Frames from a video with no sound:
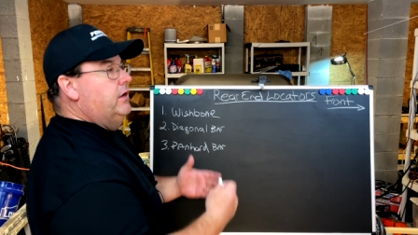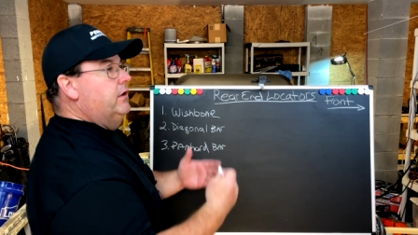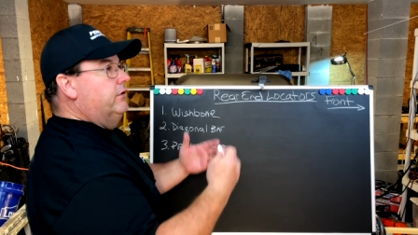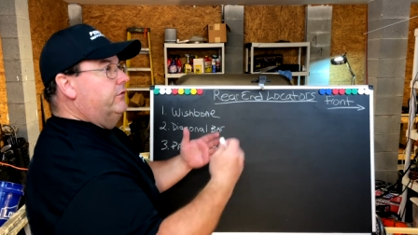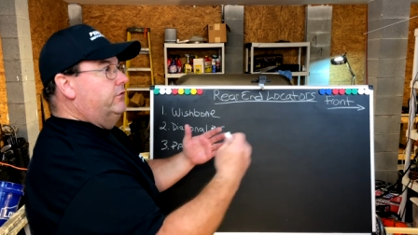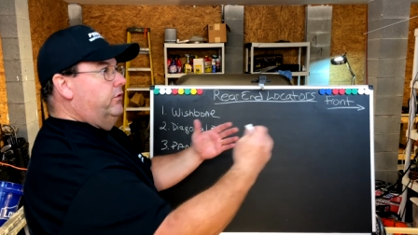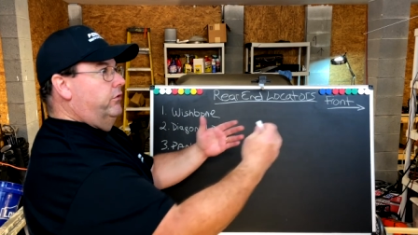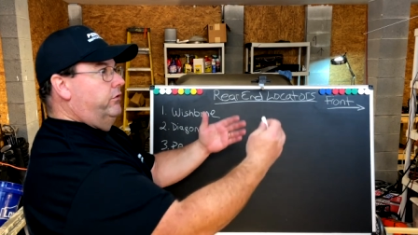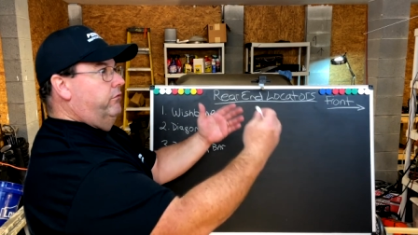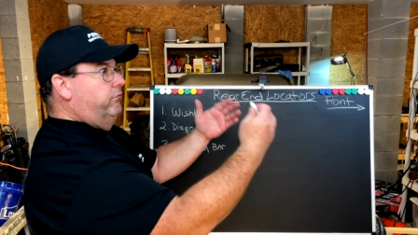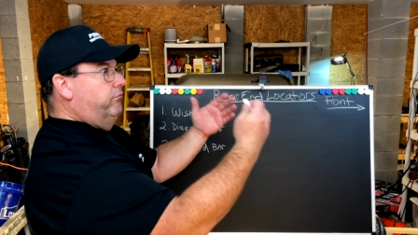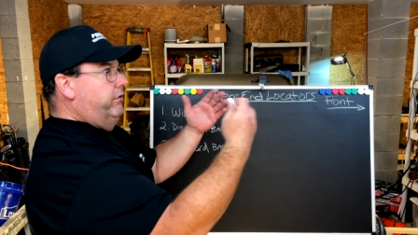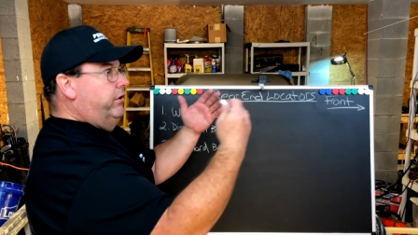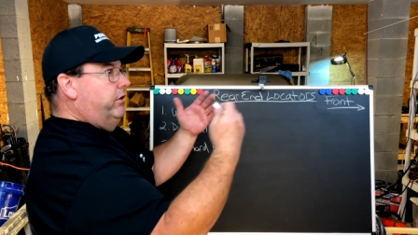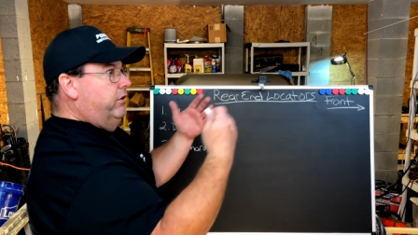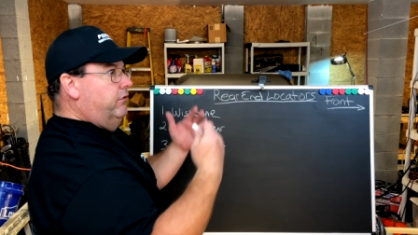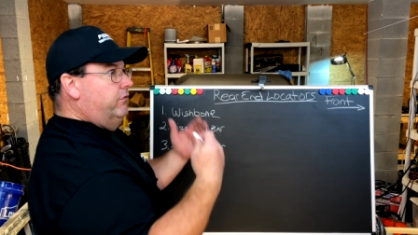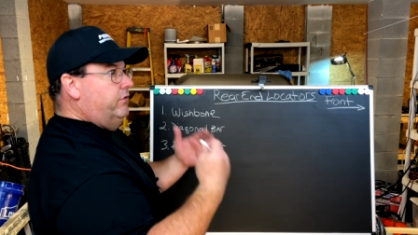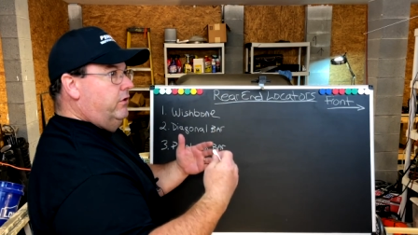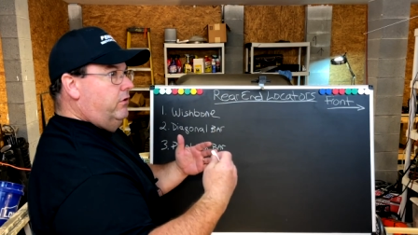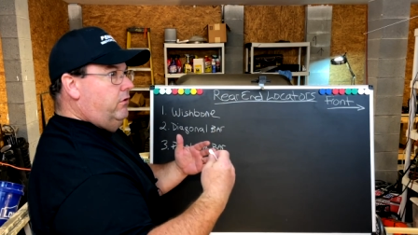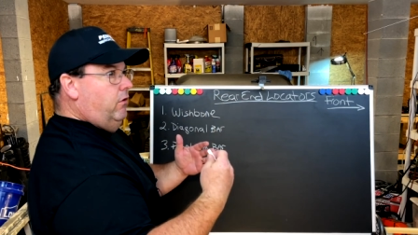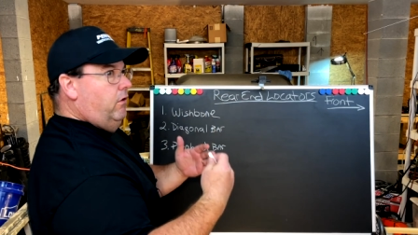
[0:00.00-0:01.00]
so the rear
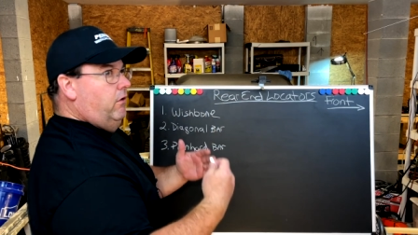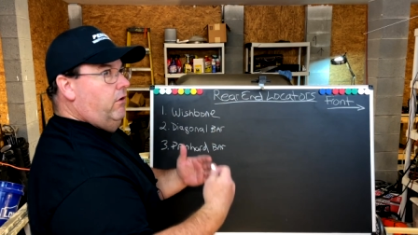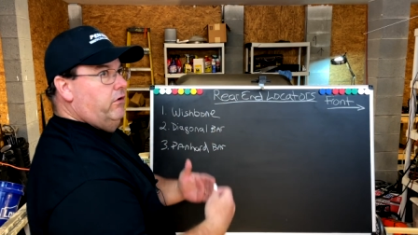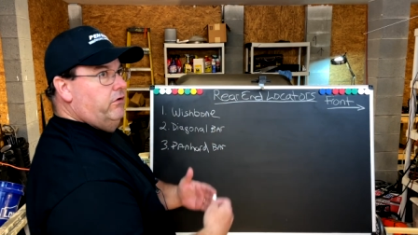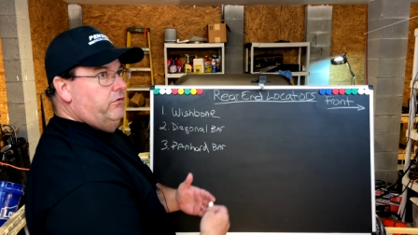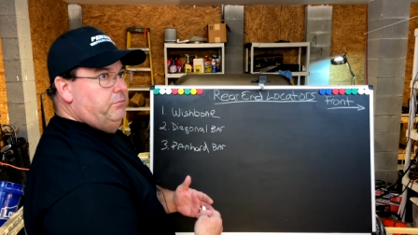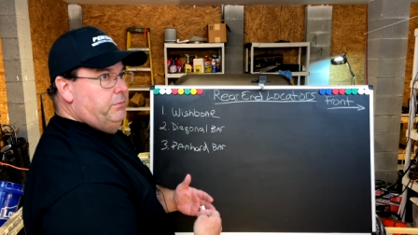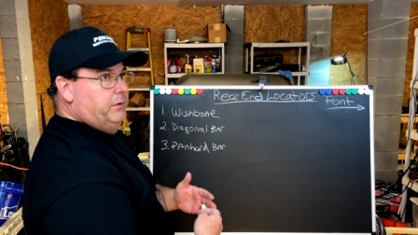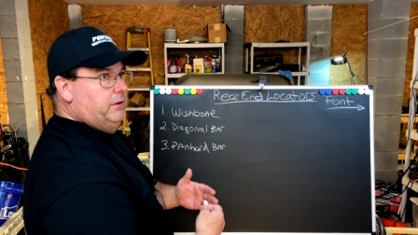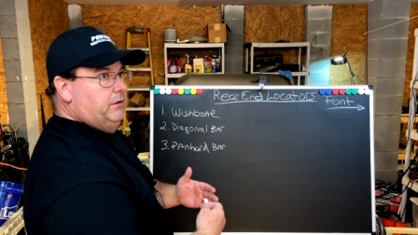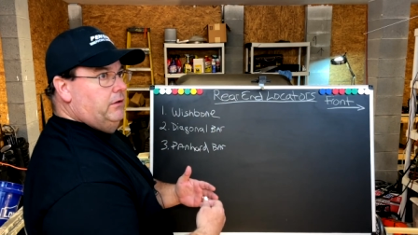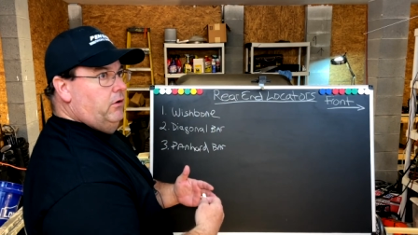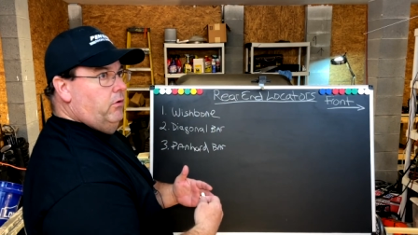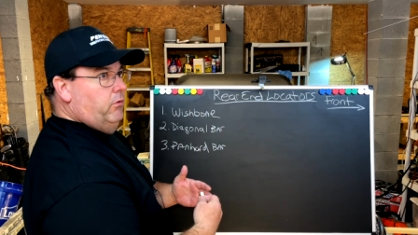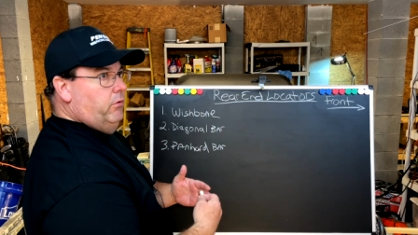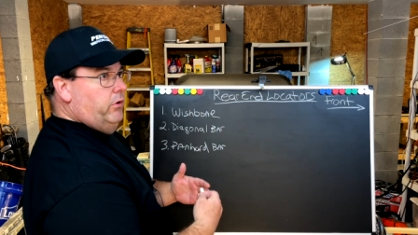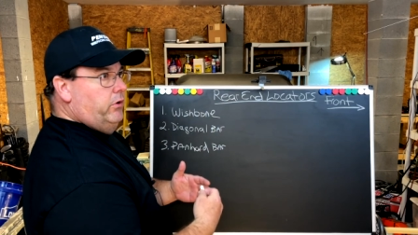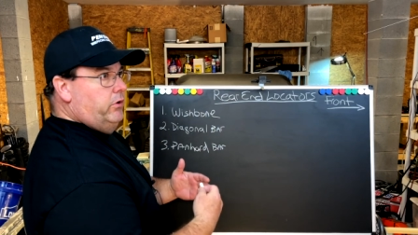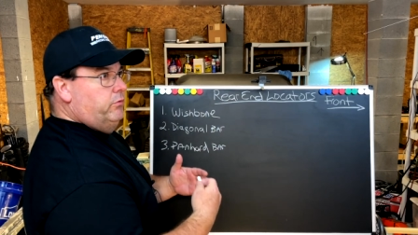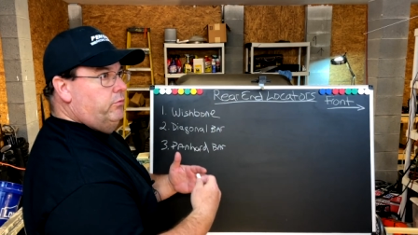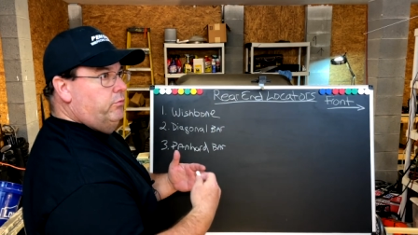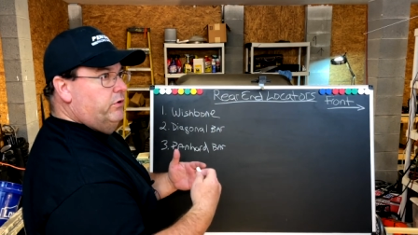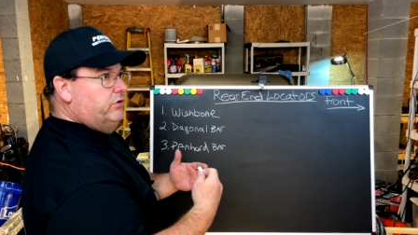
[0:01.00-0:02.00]
of the car has been
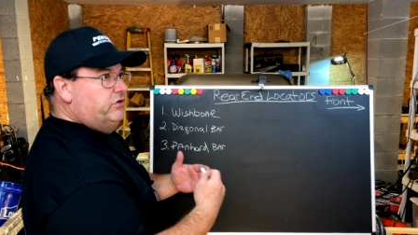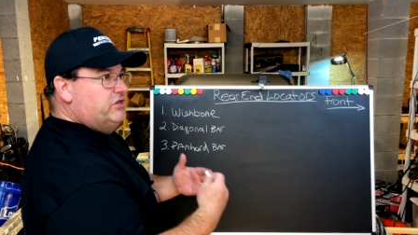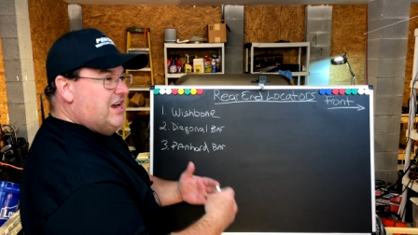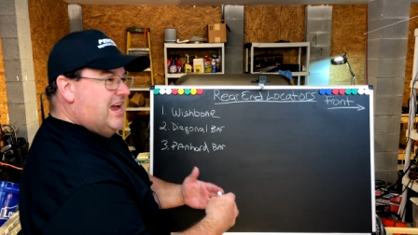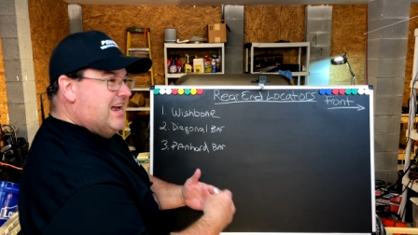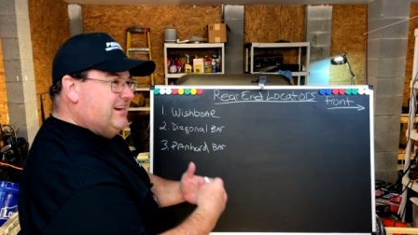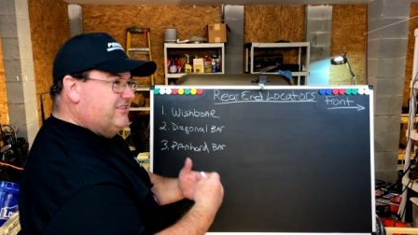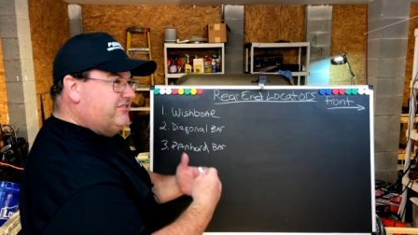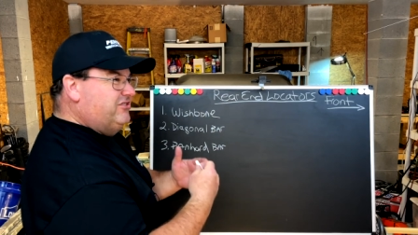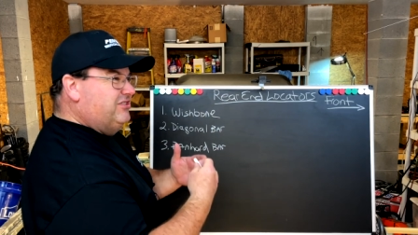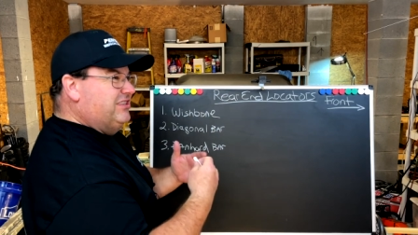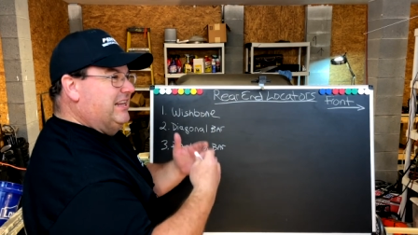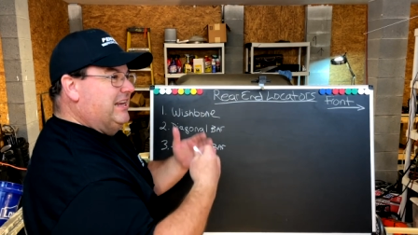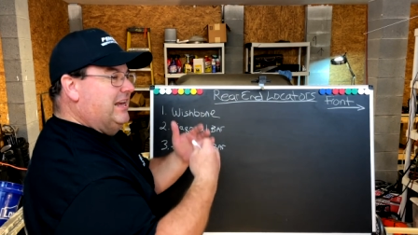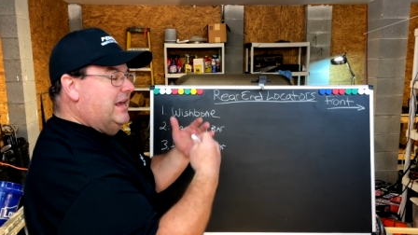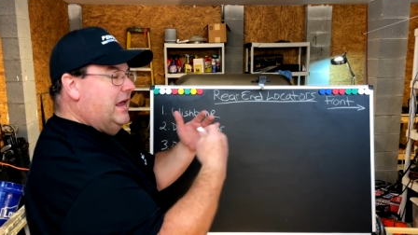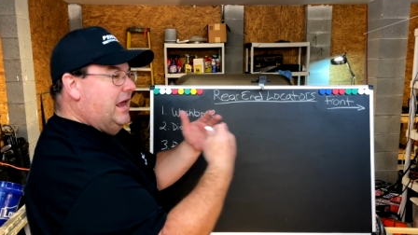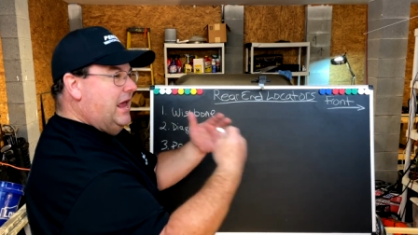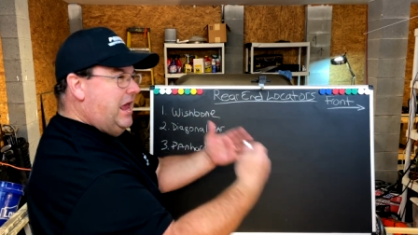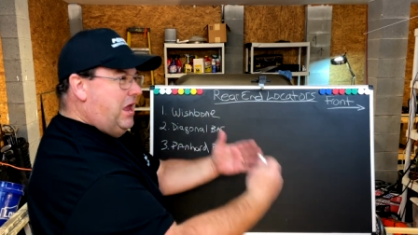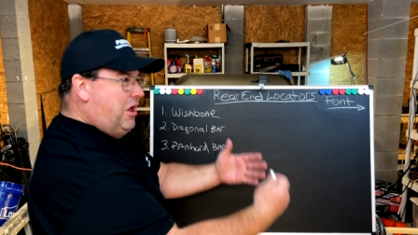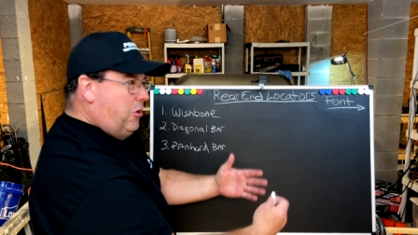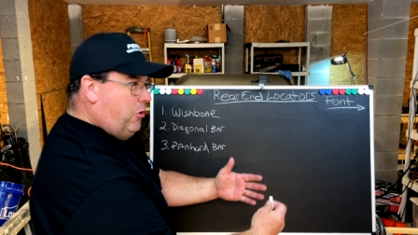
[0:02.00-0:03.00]
lowered, which actually
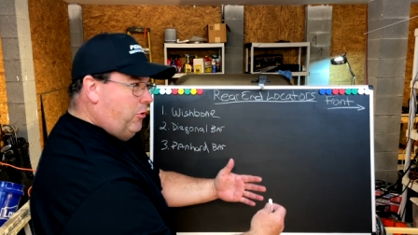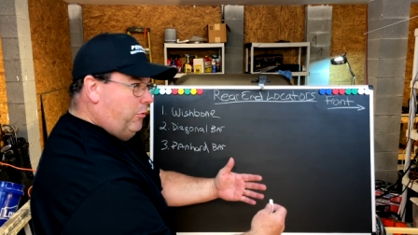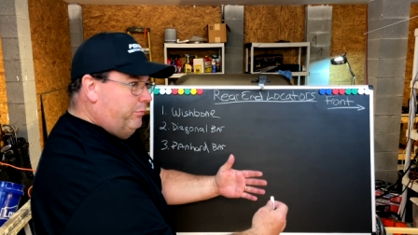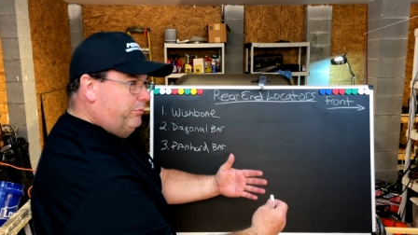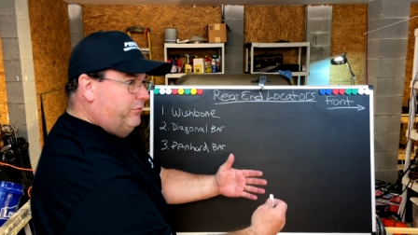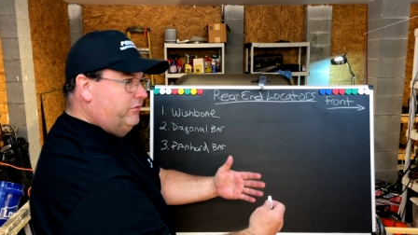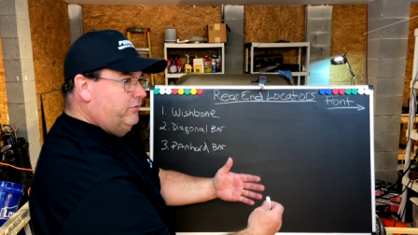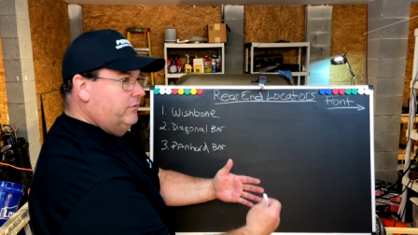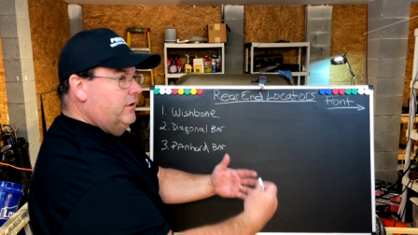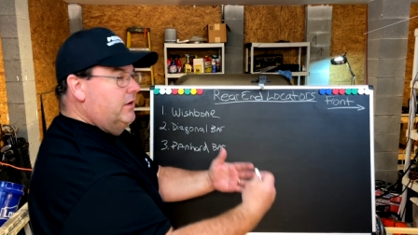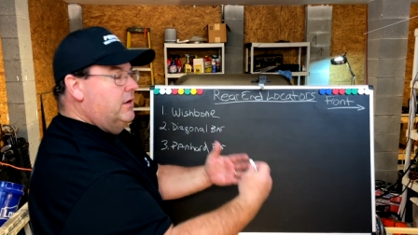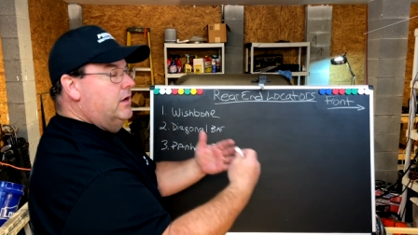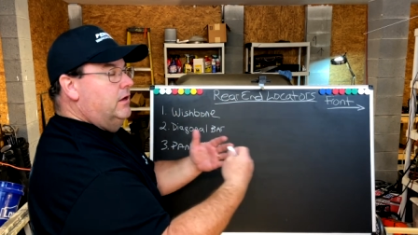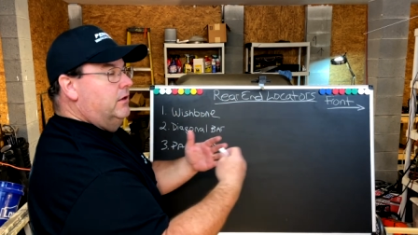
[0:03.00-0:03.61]
helps